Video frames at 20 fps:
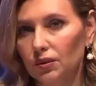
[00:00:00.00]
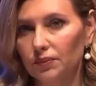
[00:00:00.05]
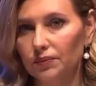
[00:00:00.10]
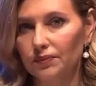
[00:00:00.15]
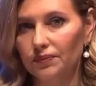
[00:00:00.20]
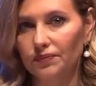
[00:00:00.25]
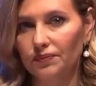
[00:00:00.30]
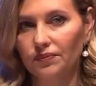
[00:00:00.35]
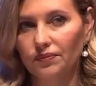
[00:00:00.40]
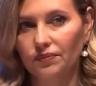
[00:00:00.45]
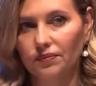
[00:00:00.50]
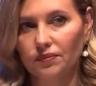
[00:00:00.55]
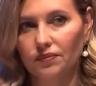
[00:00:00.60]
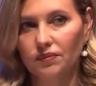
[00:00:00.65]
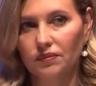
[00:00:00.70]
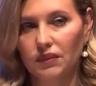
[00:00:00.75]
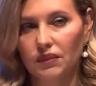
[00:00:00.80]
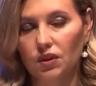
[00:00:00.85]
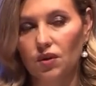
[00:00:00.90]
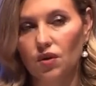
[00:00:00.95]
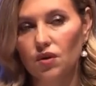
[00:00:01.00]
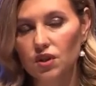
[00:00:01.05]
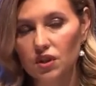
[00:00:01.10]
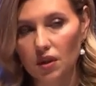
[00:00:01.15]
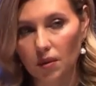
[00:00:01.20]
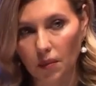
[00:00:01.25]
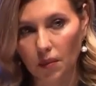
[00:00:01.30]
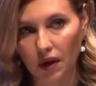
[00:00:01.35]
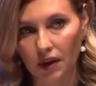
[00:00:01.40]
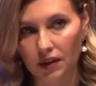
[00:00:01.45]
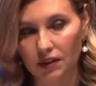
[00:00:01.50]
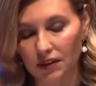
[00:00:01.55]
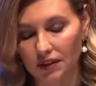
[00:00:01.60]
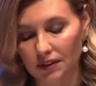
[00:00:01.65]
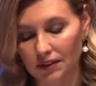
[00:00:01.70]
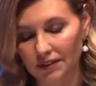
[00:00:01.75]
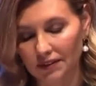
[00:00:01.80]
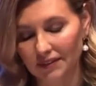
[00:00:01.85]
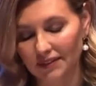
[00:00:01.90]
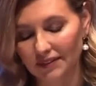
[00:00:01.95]
We want
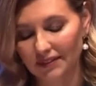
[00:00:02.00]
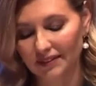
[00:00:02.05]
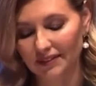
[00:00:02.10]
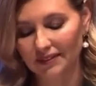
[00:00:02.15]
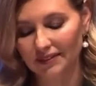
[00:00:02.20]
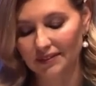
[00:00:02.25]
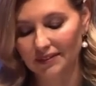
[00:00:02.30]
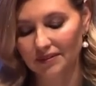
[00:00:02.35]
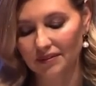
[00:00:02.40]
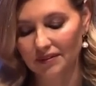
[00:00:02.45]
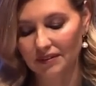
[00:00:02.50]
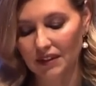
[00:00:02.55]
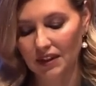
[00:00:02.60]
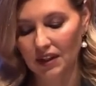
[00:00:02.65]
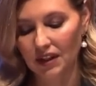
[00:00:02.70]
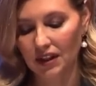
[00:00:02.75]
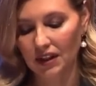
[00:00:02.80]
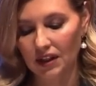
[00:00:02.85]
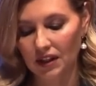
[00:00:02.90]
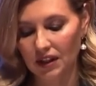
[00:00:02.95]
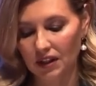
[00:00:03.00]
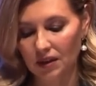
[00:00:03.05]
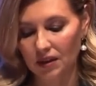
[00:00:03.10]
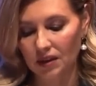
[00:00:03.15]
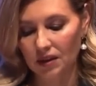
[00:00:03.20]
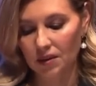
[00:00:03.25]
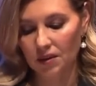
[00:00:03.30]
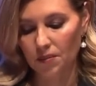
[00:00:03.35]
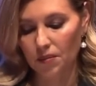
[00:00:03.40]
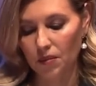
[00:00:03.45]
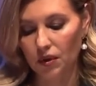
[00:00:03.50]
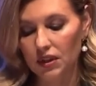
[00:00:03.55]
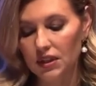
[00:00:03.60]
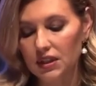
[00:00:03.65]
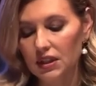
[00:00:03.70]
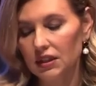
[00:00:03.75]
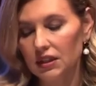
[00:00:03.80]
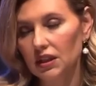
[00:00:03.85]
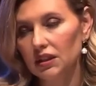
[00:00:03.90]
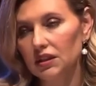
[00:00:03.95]
every father and every
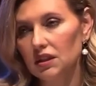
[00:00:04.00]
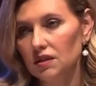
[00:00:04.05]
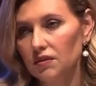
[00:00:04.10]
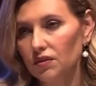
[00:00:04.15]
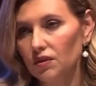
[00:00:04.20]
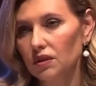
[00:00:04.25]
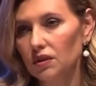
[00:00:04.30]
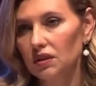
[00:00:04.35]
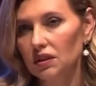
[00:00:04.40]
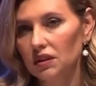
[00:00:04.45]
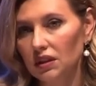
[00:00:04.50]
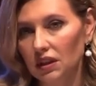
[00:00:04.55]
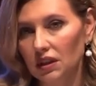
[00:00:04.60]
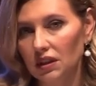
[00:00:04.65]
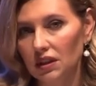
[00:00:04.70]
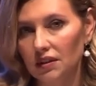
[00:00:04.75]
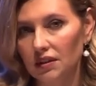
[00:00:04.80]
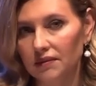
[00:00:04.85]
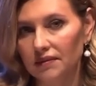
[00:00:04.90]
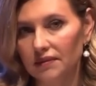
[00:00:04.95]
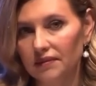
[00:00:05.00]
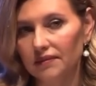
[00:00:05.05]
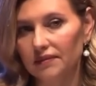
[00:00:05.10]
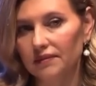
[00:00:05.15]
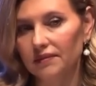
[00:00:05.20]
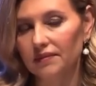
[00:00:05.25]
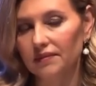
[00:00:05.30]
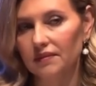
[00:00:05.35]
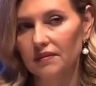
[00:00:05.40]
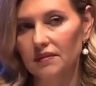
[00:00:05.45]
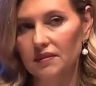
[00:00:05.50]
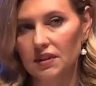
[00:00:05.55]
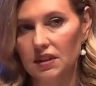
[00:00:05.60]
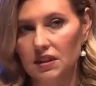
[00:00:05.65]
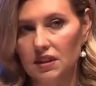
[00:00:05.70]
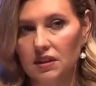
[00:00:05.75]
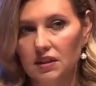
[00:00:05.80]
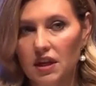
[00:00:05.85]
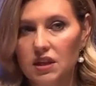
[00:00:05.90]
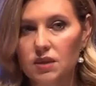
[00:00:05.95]
mother to be able
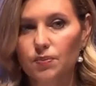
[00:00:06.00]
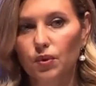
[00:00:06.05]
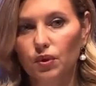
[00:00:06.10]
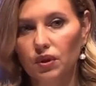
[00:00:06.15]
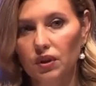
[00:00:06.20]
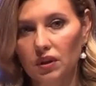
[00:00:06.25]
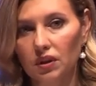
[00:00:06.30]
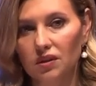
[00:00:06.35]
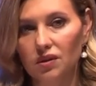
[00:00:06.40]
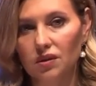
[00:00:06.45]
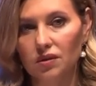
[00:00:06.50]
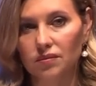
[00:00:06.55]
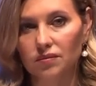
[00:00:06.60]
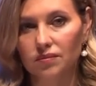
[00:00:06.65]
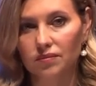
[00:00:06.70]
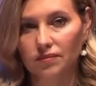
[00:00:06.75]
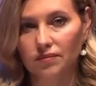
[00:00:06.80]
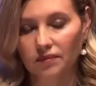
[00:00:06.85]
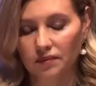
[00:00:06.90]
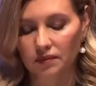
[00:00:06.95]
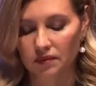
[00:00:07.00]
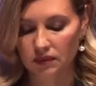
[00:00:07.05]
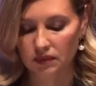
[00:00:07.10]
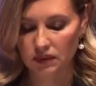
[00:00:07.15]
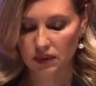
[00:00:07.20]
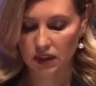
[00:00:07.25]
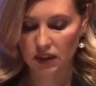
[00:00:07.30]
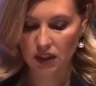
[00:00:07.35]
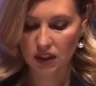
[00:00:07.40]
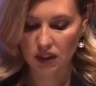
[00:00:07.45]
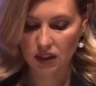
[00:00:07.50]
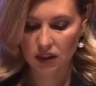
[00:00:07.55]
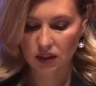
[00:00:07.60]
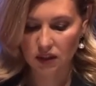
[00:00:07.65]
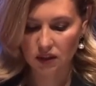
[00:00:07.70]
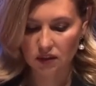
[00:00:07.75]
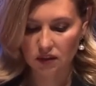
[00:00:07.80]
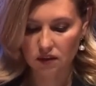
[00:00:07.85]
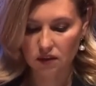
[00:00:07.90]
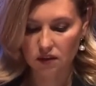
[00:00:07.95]
to tell their child,
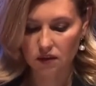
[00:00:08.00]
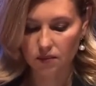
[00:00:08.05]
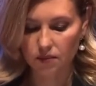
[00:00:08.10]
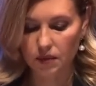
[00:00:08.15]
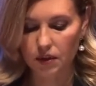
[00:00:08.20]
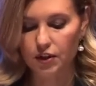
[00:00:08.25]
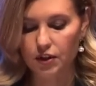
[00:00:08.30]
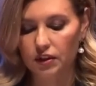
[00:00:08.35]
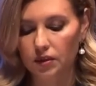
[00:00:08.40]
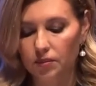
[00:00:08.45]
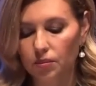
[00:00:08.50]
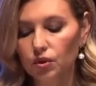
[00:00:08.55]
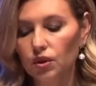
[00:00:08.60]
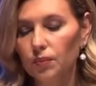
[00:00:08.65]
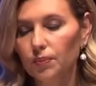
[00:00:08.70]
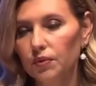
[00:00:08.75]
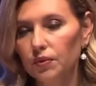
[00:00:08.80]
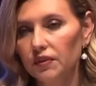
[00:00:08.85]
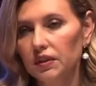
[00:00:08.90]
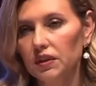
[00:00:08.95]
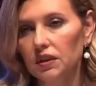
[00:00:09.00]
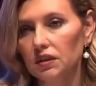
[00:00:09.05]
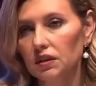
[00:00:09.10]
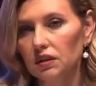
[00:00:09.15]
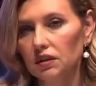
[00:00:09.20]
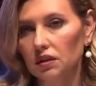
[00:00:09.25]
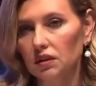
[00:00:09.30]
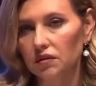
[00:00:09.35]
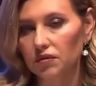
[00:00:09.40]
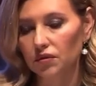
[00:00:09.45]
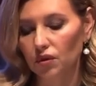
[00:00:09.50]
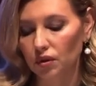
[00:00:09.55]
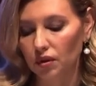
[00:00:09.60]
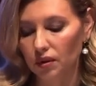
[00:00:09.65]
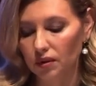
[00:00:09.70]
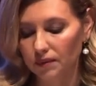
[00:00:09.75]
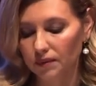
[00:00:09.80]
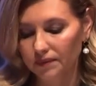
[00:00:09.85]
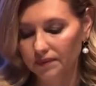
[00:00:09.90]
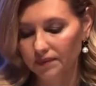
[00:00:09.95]
go to sleep
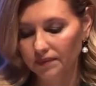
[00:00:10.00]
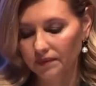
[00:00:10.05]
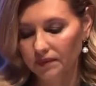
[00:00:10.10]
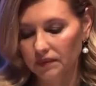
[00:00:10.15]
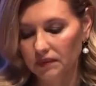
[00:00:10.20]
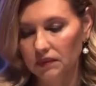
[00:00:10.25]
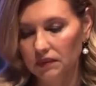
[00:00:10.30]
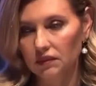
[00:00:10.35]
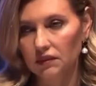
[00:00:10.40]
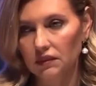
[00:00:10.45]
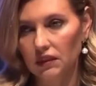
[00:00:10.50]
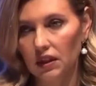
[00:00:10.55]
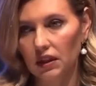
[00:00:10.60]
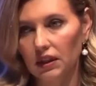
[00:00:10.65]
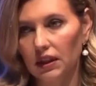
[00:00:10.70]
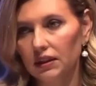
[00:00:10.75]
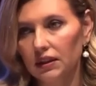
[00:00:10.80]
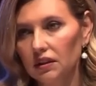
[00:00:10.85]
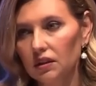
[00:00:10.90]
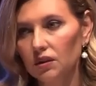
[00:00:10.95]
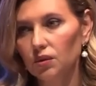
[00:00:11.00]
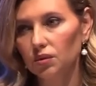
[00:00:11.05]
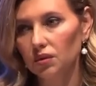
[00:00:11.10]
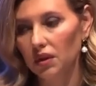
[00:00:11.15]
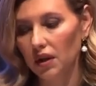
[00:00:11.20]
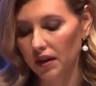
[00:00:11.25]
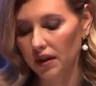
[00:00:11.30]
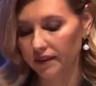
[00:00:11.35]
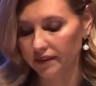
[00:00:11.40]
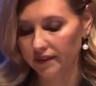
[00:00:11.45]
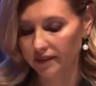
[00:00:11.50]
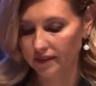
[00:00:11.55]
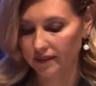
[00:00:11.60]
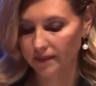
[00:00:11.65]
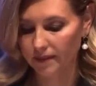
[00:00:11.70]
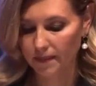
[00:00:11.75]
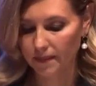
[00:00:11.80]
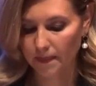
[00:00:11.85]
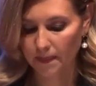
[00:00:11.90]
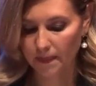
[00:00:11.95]
peacefully. There will be no
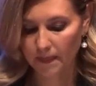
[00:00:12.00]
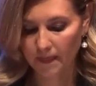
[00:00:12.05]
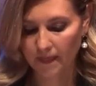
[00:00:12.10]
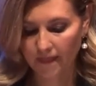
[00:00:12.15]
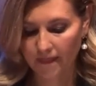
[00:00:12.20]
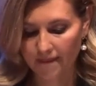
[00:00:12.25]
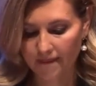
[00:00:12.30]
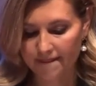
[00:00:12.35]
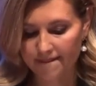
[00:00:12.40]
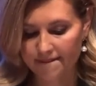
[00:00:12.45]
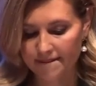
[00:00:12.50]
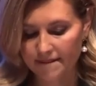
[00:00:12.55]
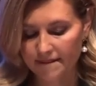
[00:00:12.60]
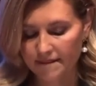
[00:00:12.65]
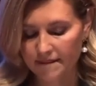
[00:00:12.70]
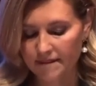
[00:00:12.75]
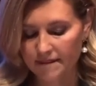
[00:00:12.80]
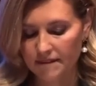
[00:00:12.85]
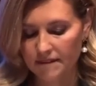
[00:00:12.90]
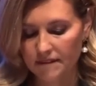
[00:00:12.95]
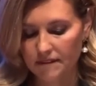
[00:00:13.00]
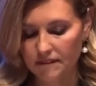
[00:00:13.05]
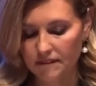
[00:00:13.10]
more airstrikes,